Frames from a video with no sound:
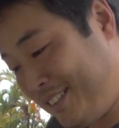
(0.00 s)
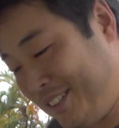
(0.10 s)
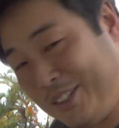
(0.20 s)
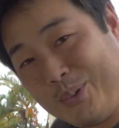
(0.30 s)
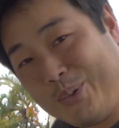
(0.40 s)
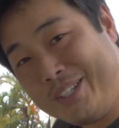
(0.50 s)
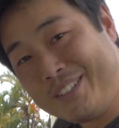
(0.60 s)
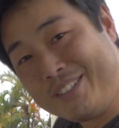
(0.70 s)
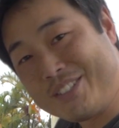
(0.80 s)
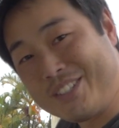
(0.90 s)
Getting weak
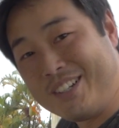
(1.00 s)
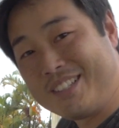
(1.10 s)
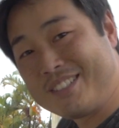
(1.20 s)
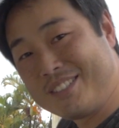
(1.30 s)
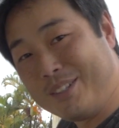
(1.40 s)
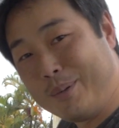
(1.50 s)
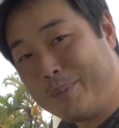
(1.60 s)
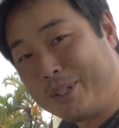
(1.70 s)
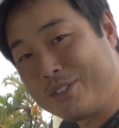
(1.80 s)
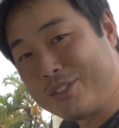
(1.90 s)
on the shots.
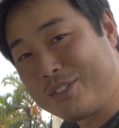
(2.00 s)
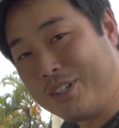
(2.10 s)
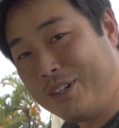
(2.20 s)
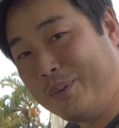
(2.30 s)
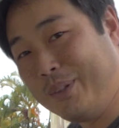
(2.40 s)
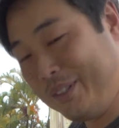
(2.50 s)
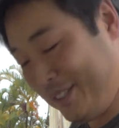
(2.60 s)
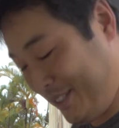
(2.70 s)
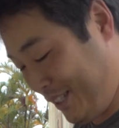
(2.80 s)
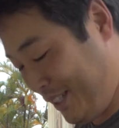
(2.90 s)
I can just tell when
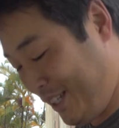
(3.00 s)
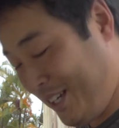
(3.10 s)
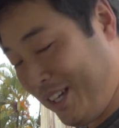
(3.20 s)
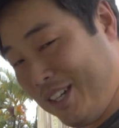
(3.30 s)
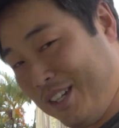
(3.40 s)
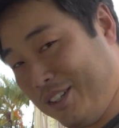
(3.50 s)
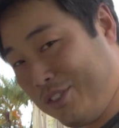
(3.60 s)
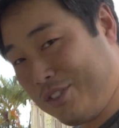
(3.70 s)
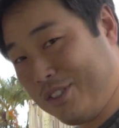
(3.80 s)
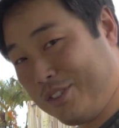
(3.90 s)
the
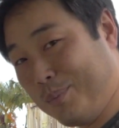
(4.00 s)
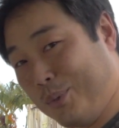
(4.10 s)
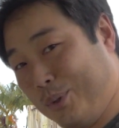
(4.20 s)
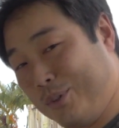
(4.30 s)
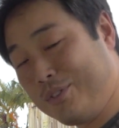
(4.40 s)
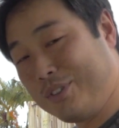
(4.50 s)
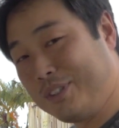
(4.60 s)
hinge doesn't move.